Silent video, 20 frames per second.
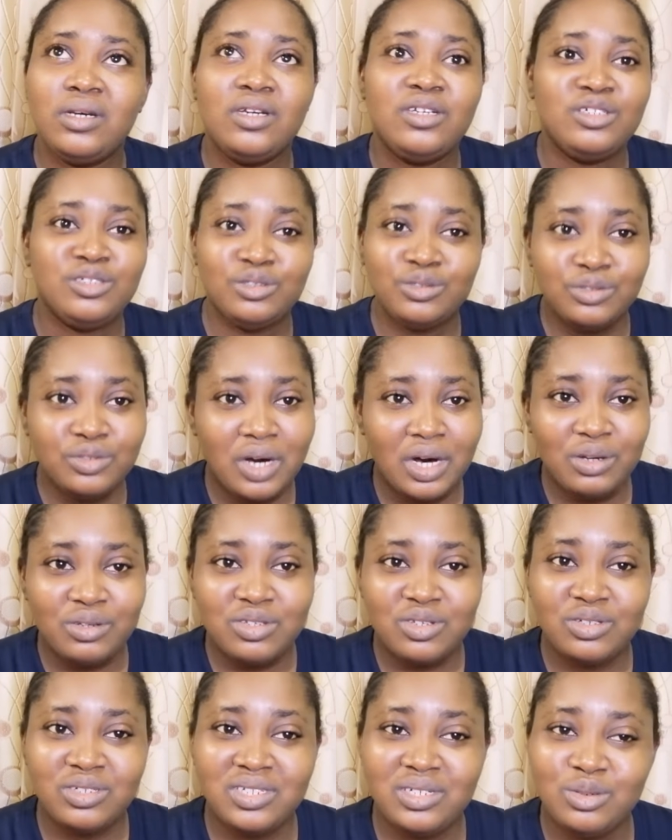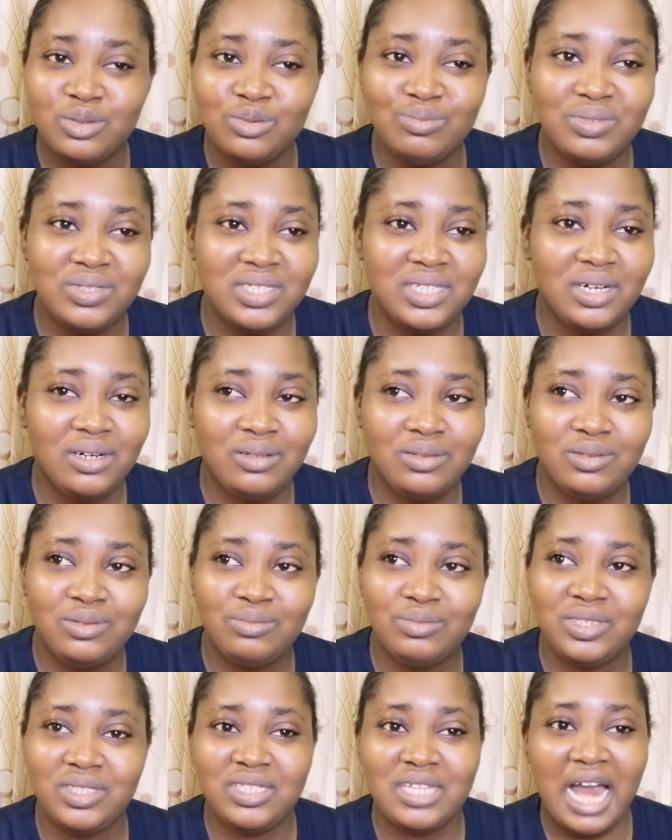you know how Sunday will be now,
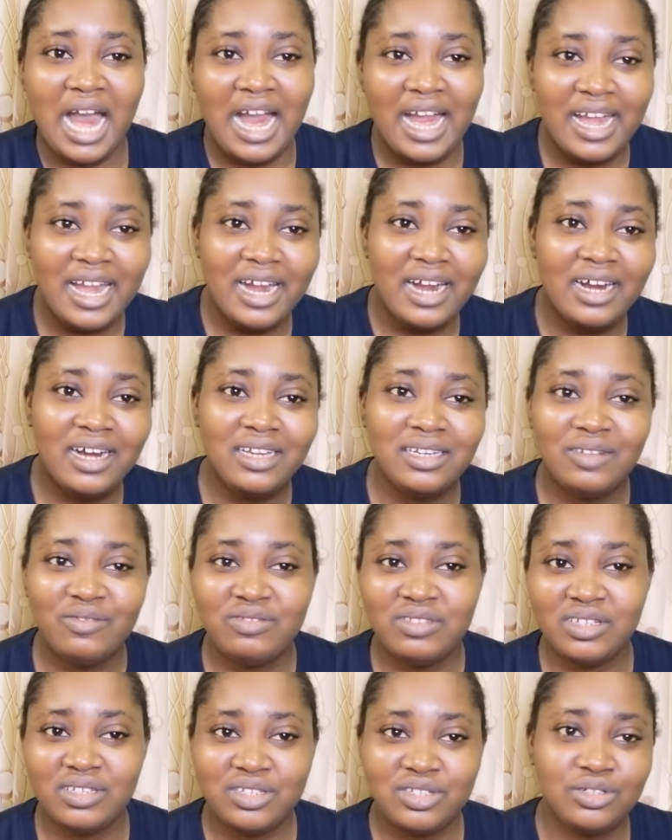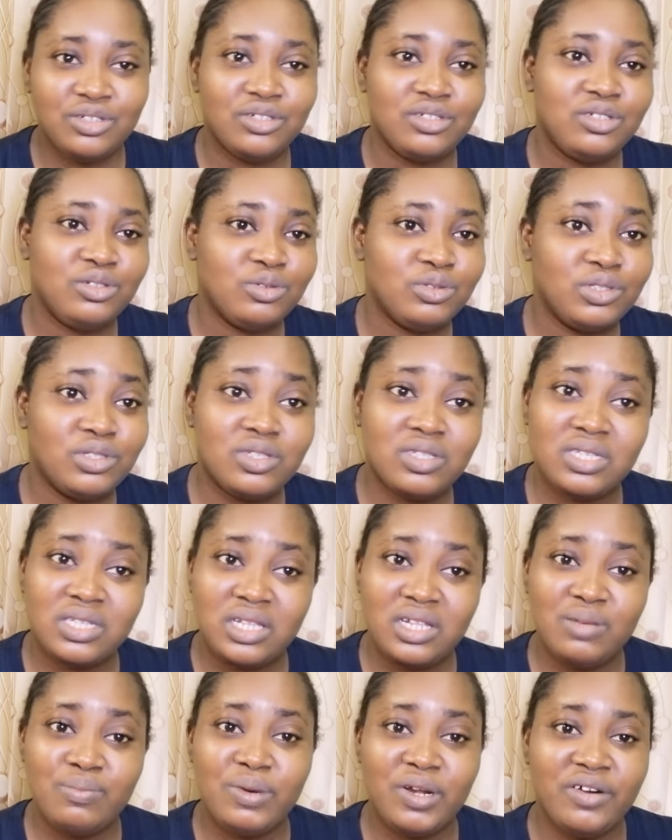you'll be tired after church, you want to
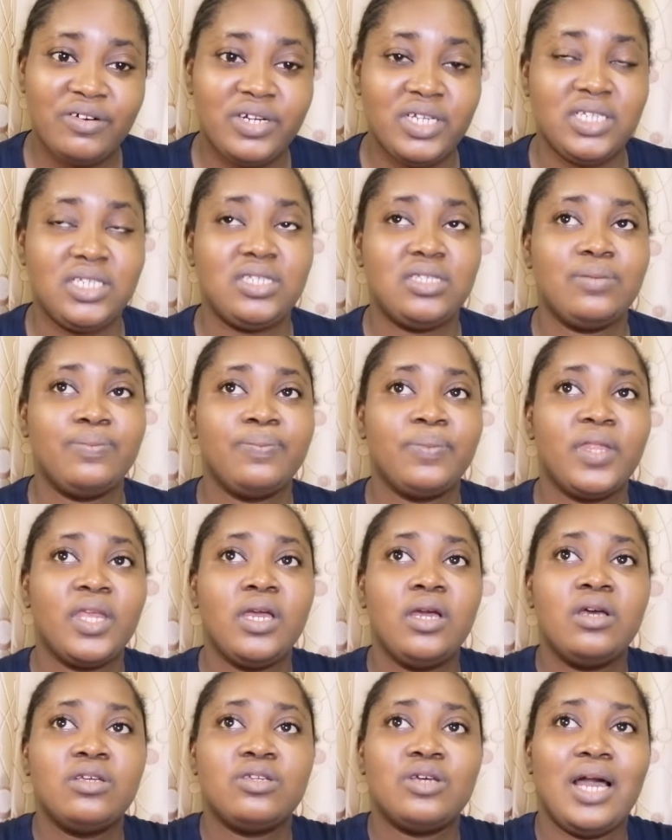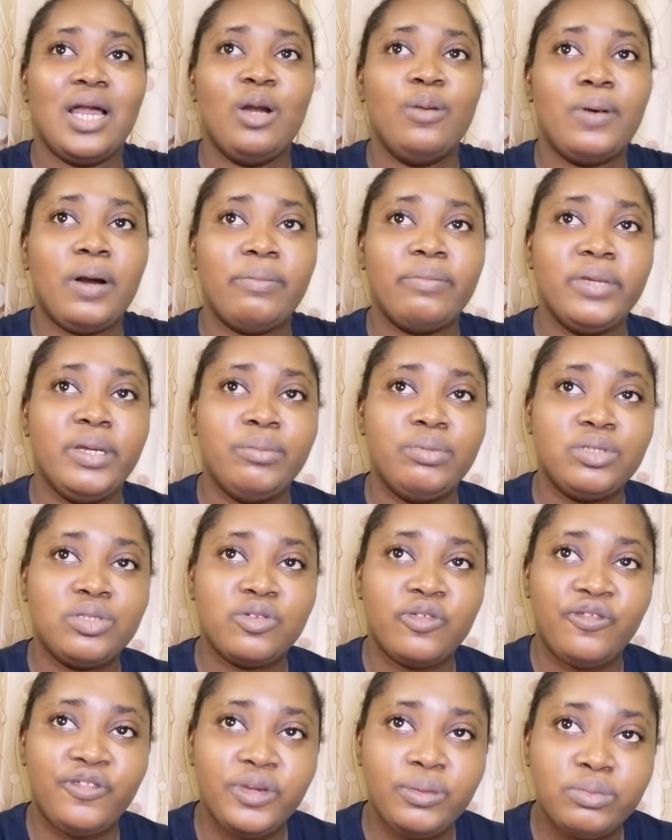sleep and rest. So I hope I'm able
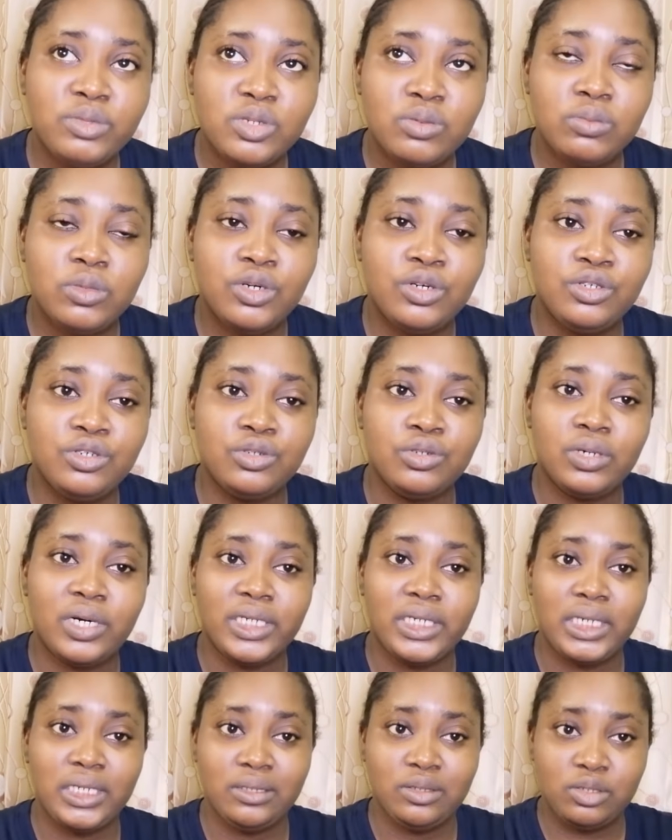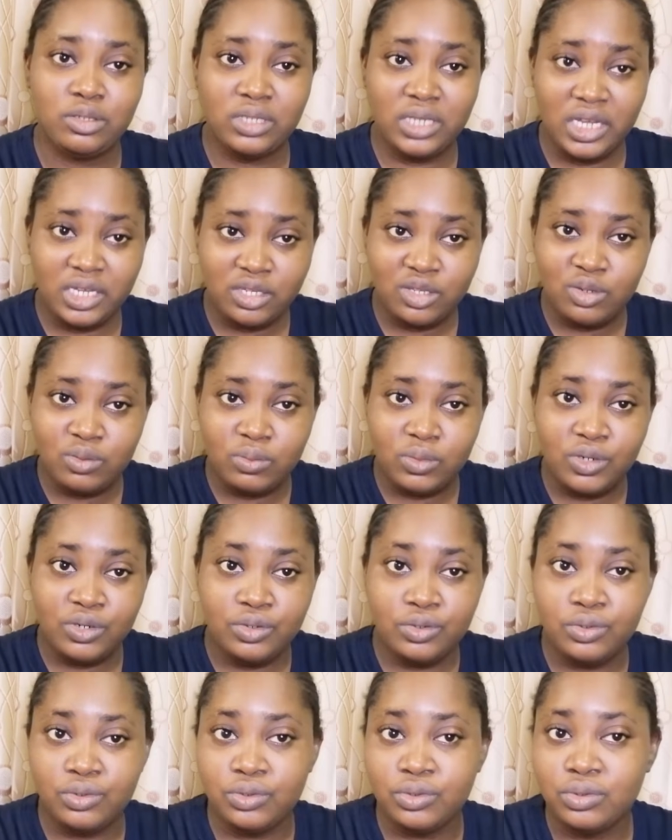to film tomorrow and then next
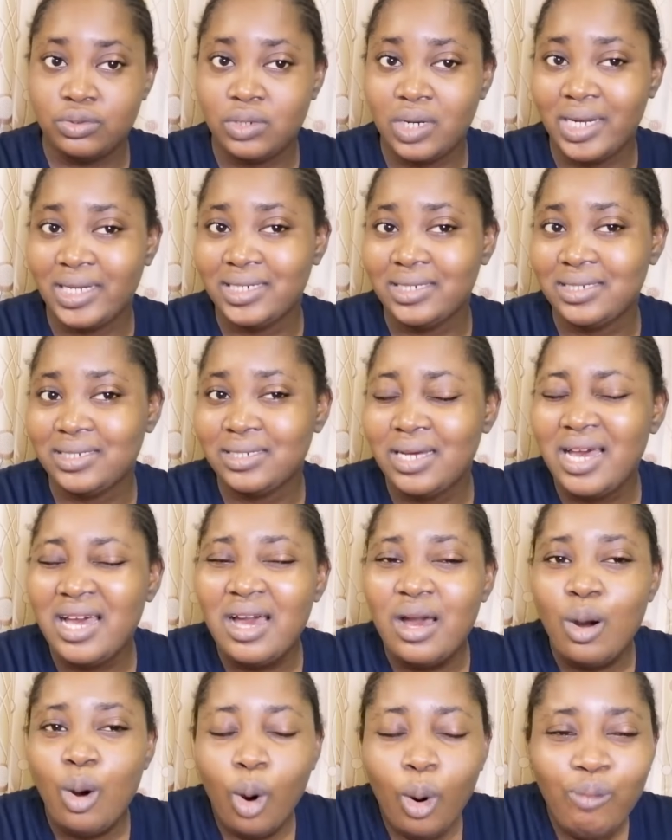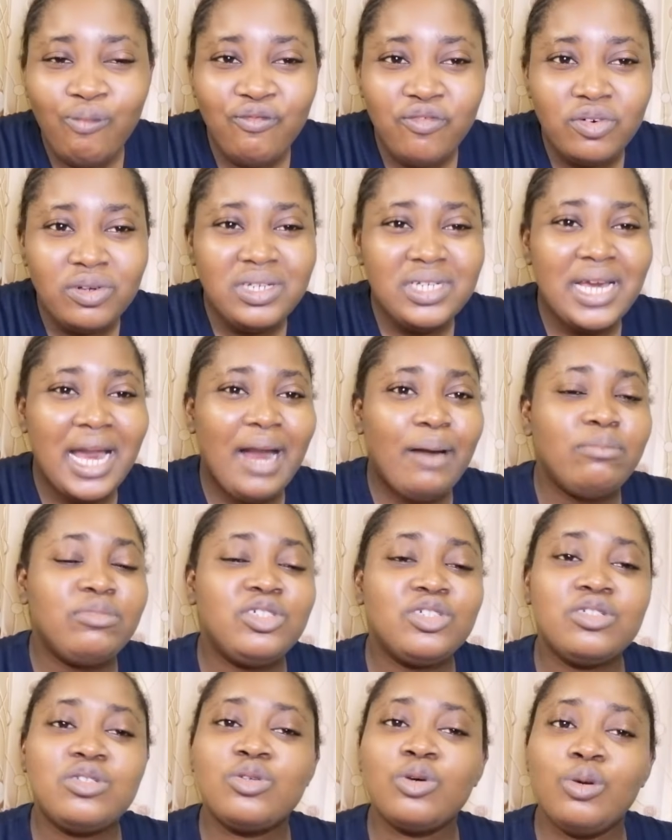tomorrow, and hopefully I'm
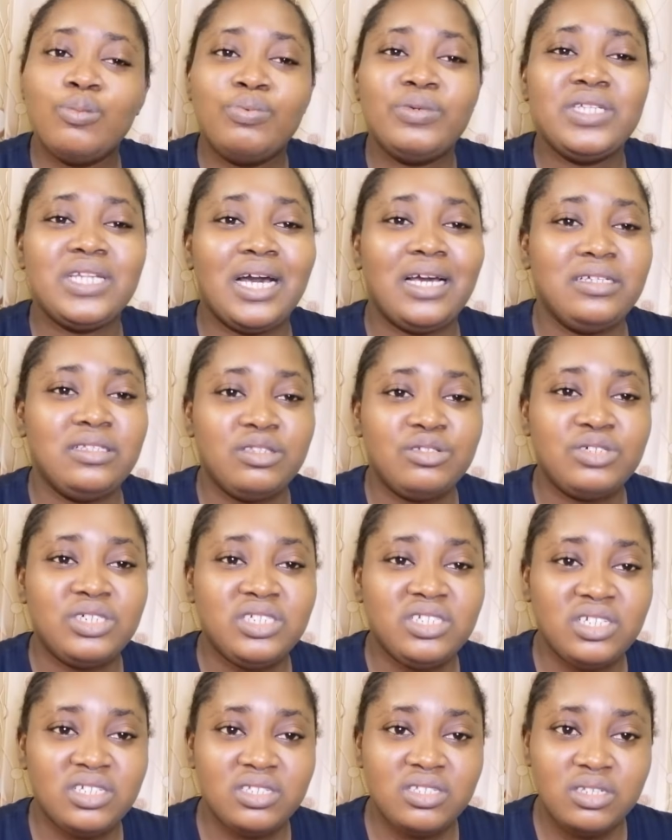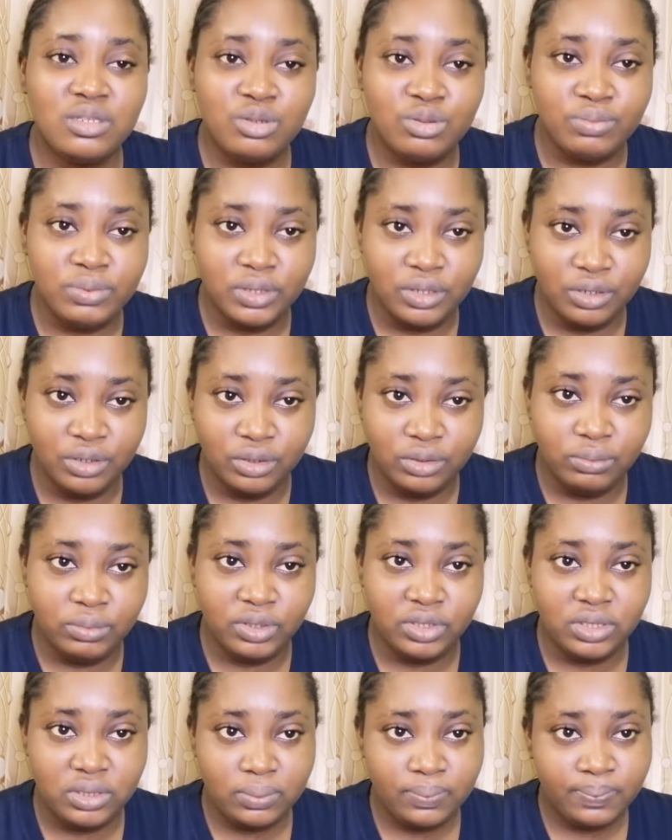just hoping that in 3 days this will be gone. But